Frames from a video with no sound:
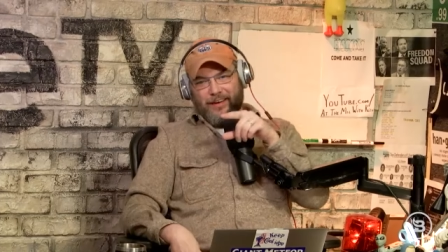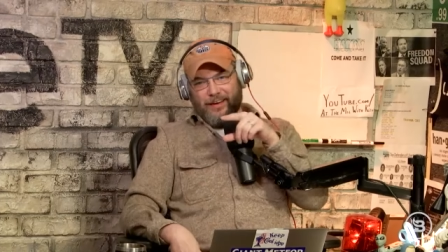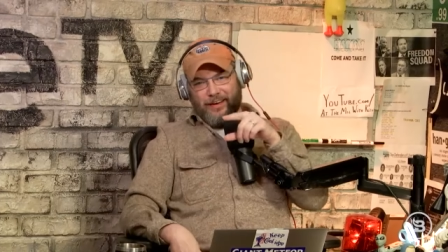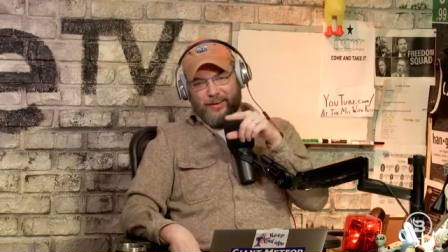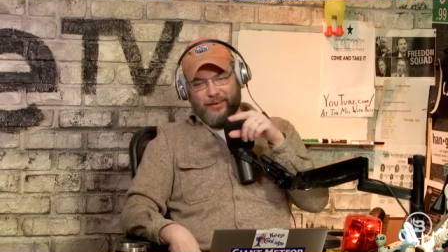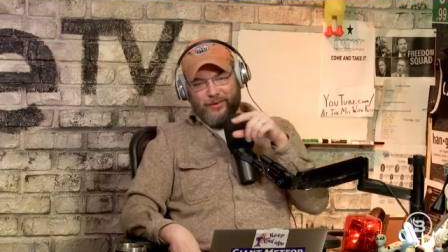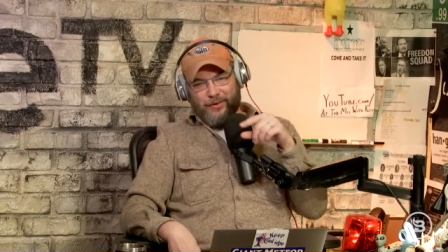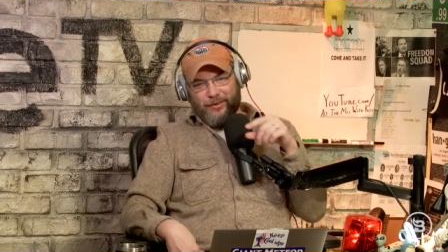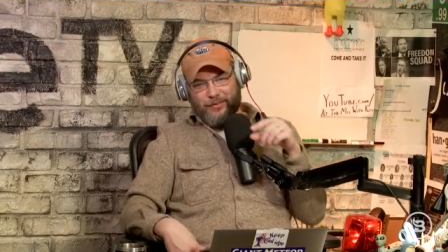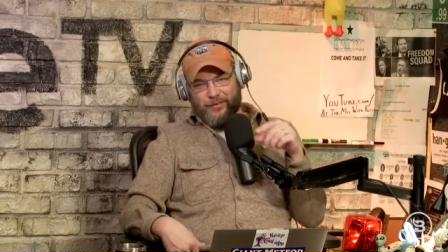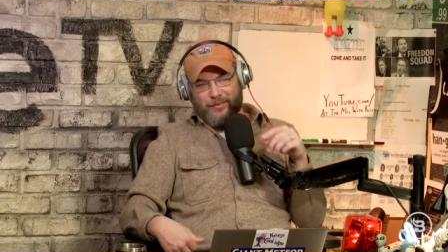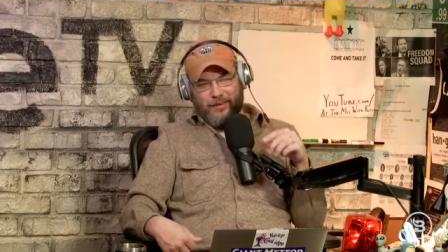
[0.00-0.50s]

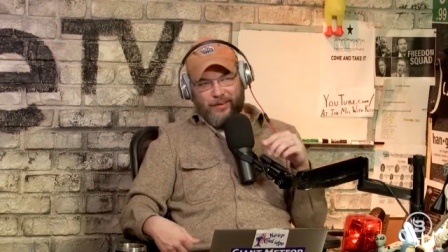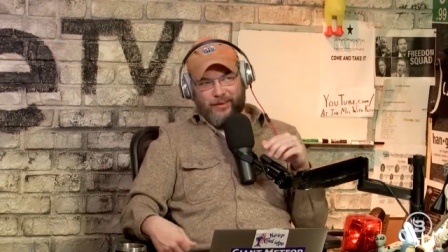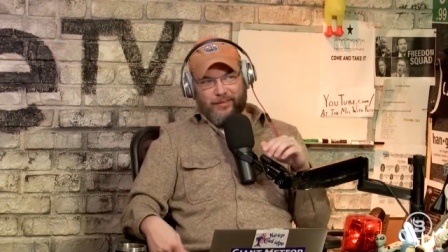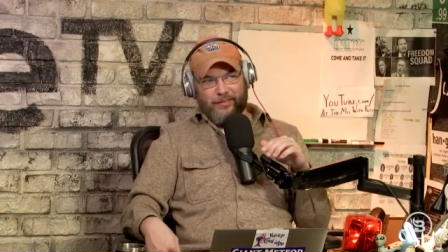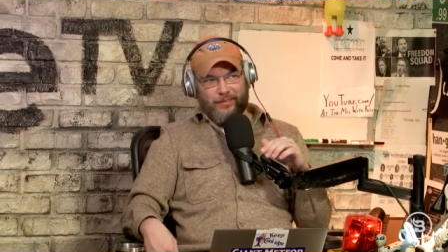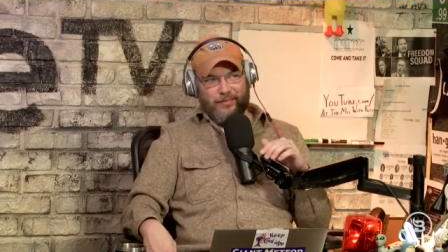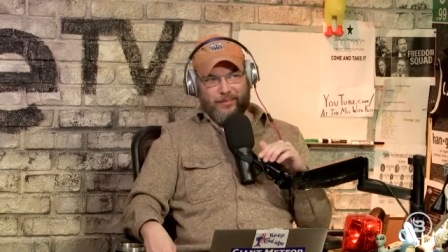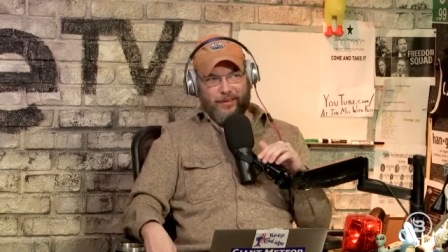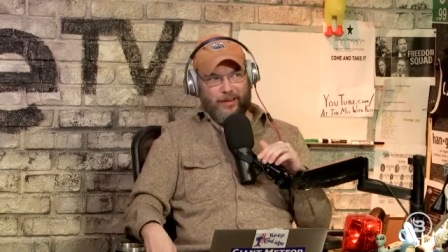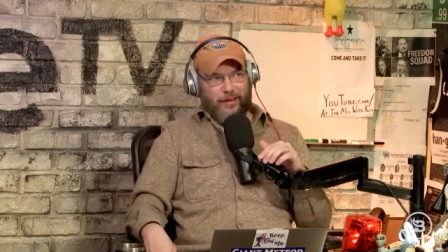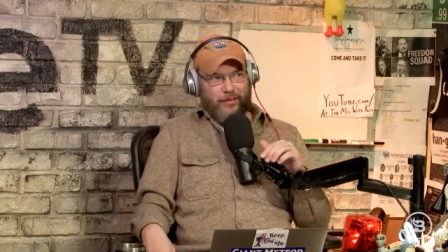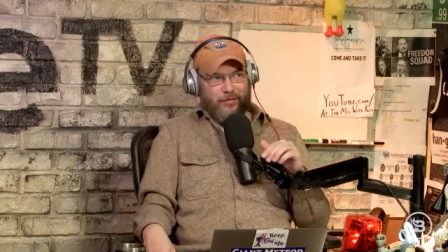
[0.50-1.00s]
And hers
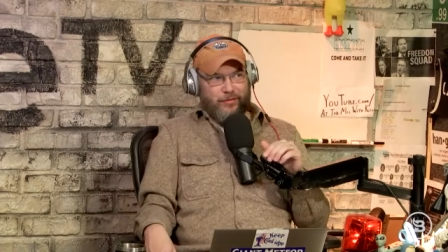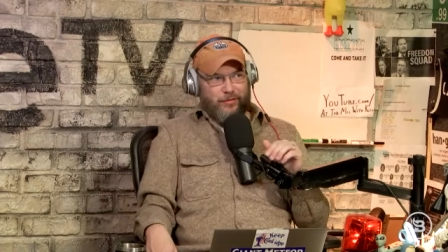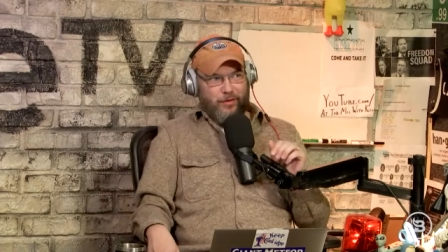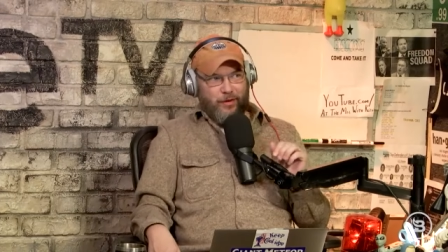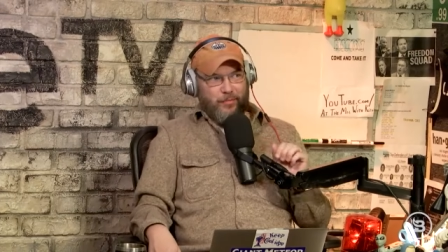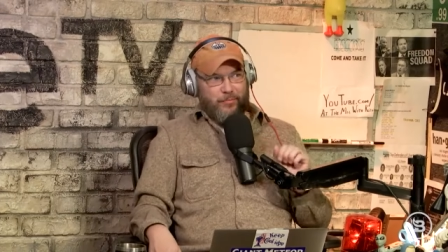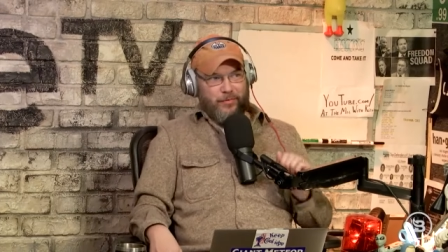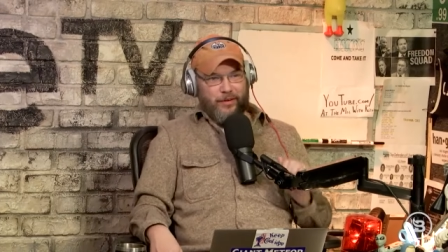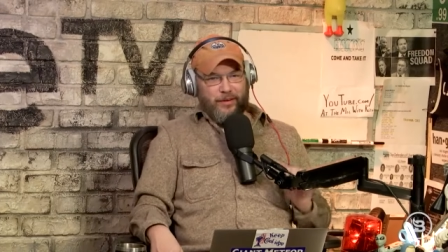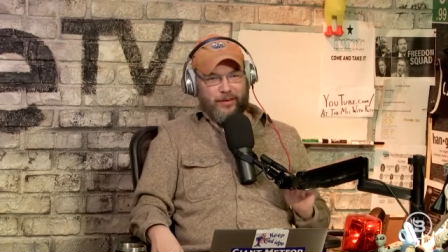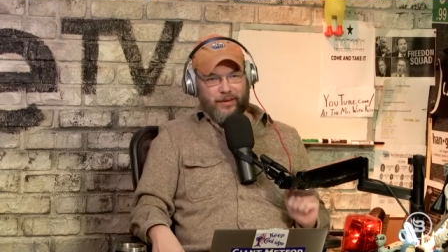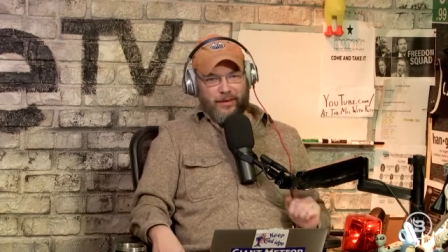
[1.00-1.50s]
like, yeah,
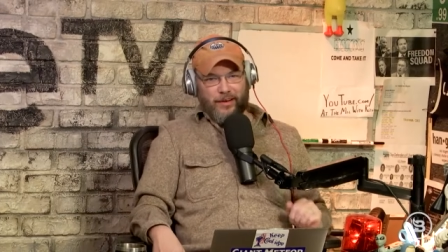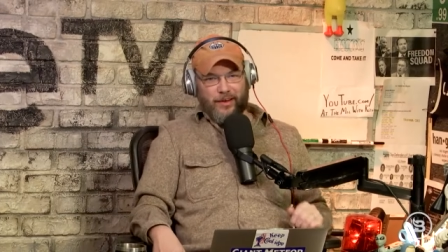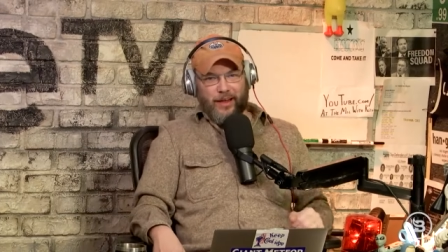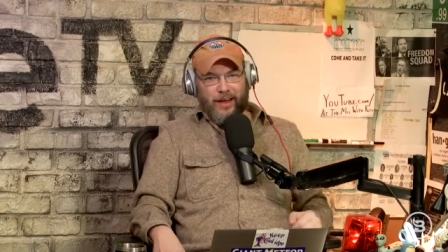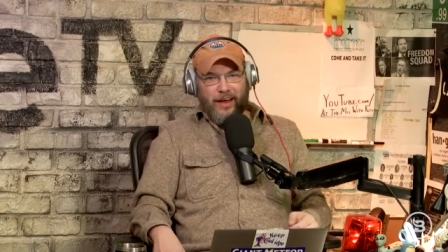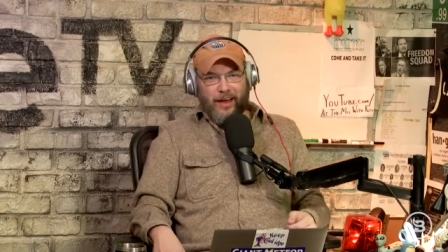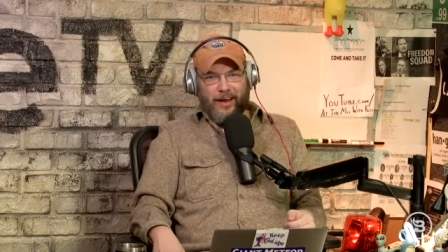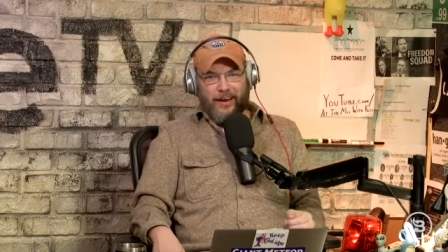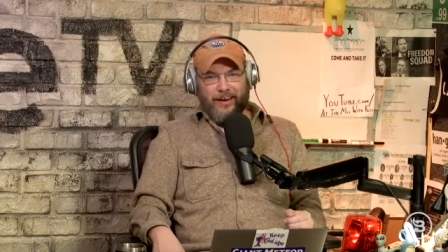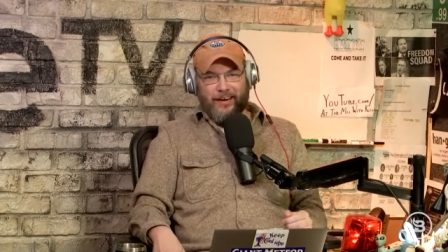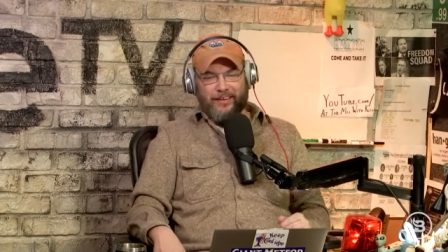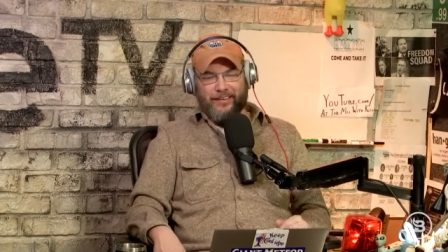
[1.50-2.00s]
Trump didn't
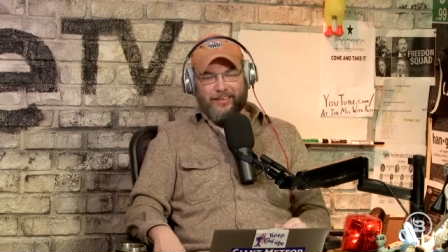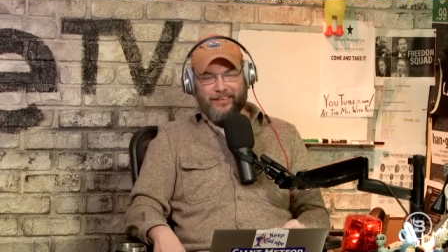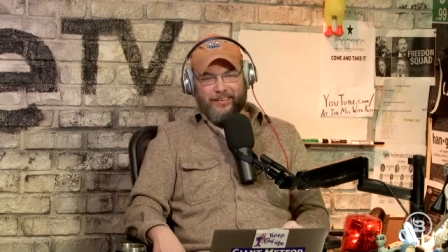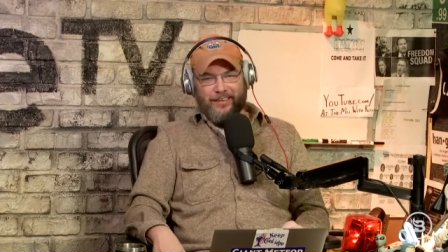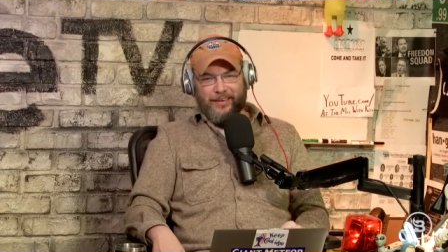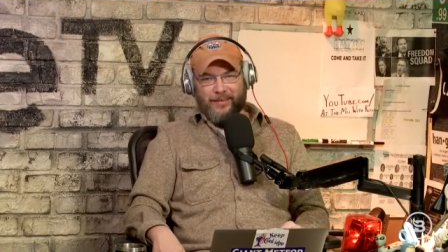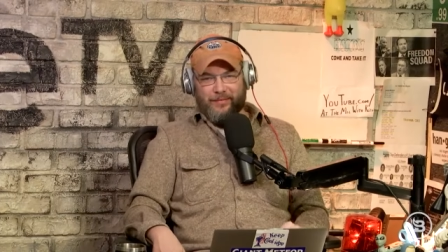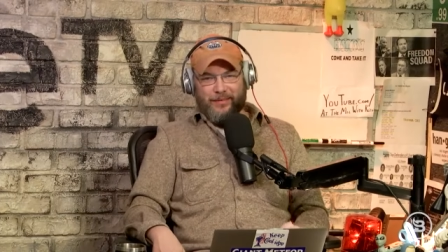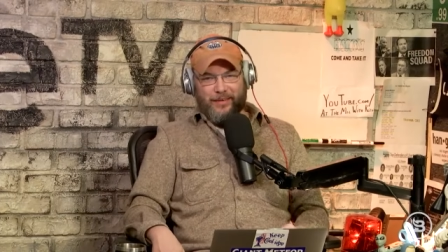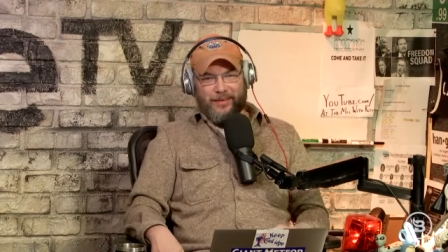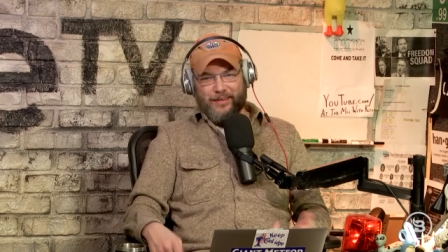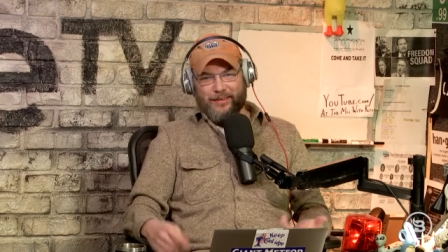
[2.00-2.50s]
lie.
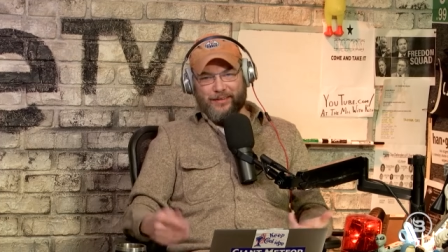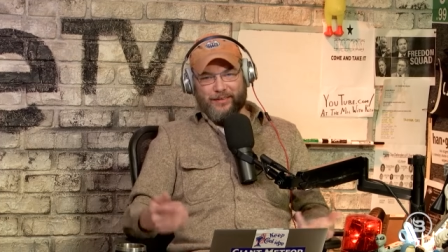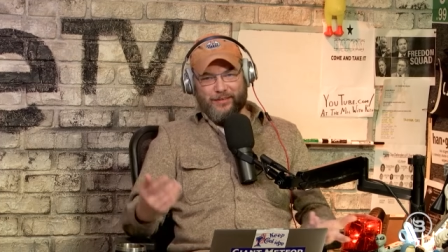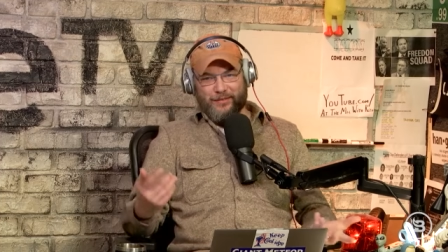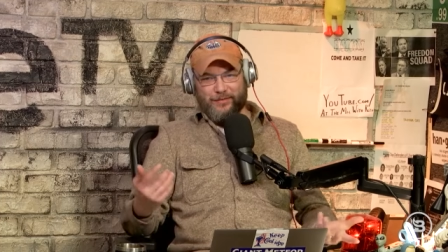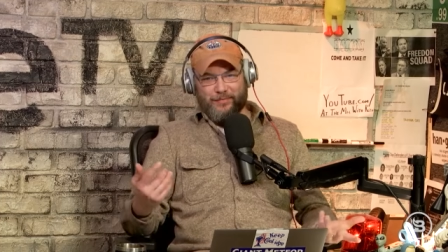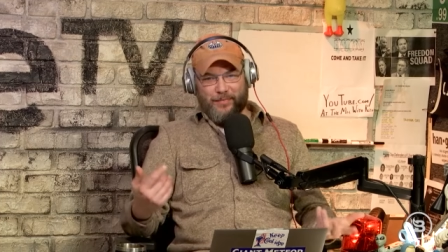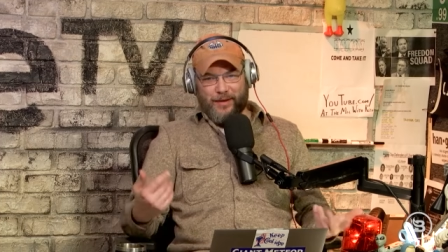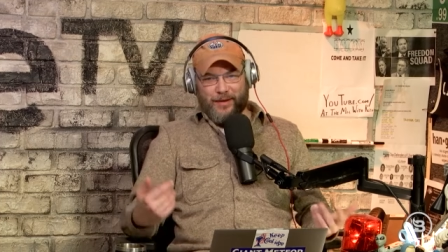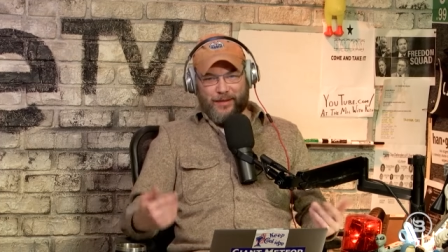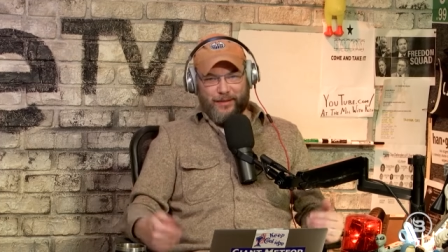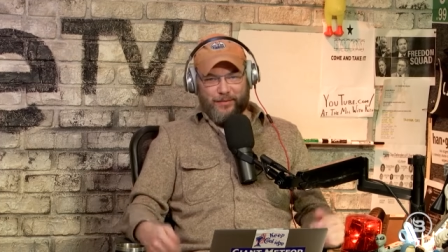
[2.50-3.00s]
I mean, he
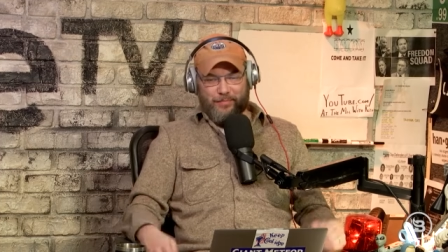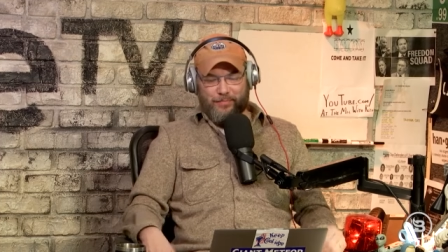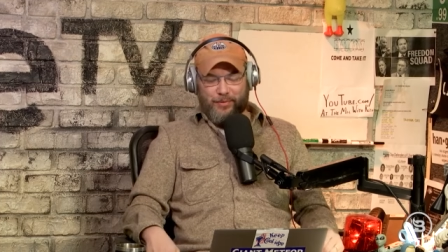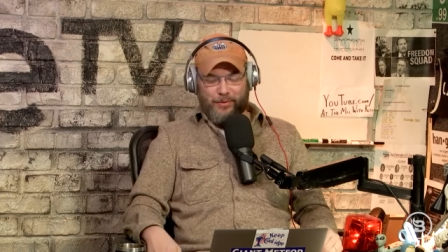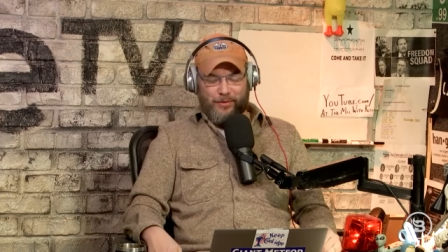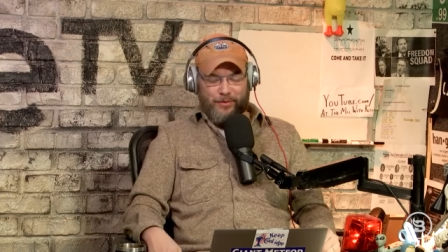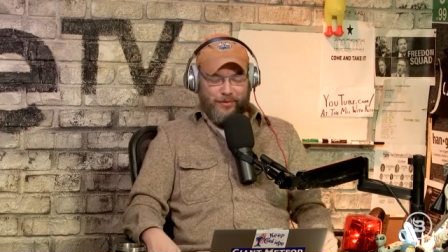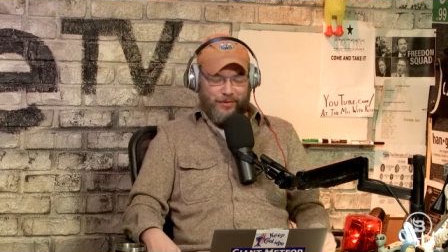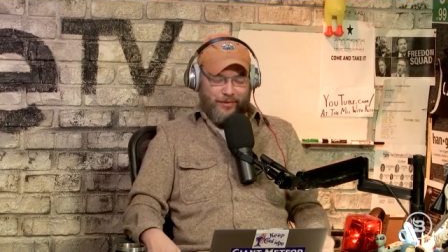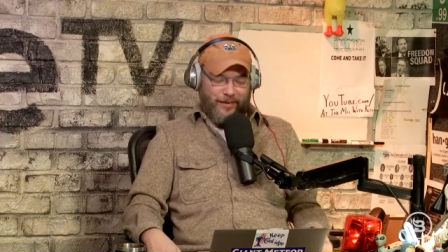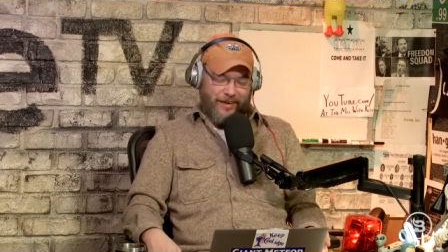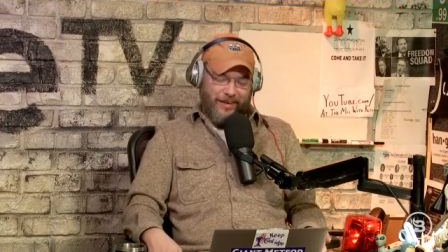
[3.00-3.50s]
just made the
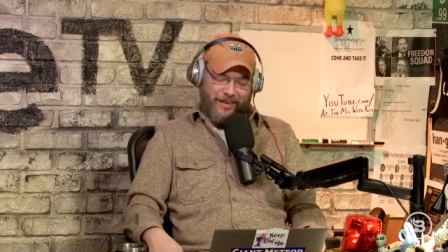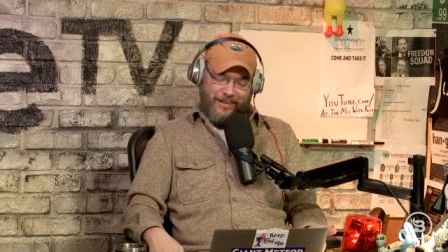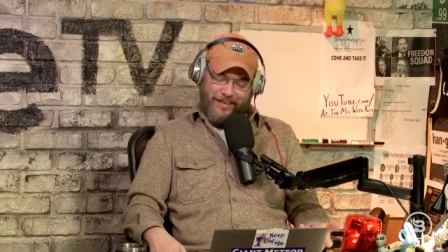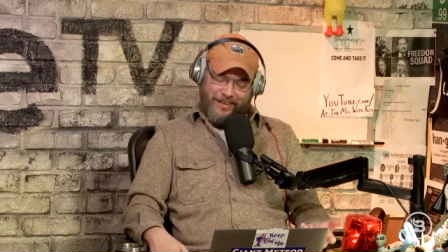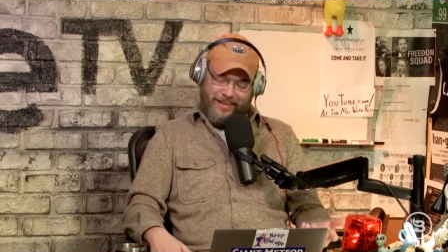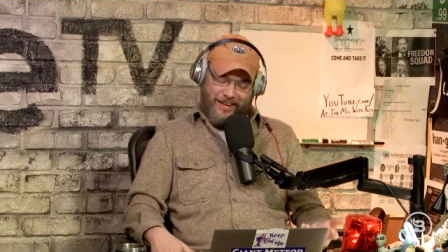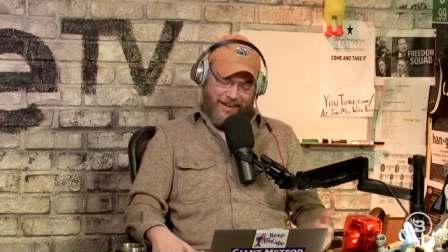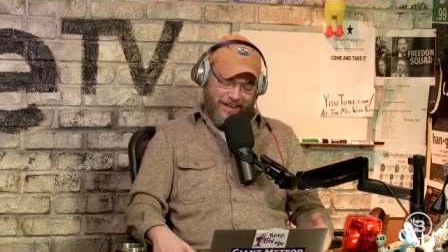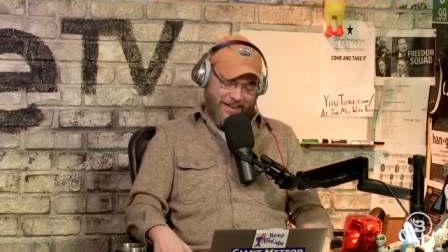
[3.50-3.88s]
point.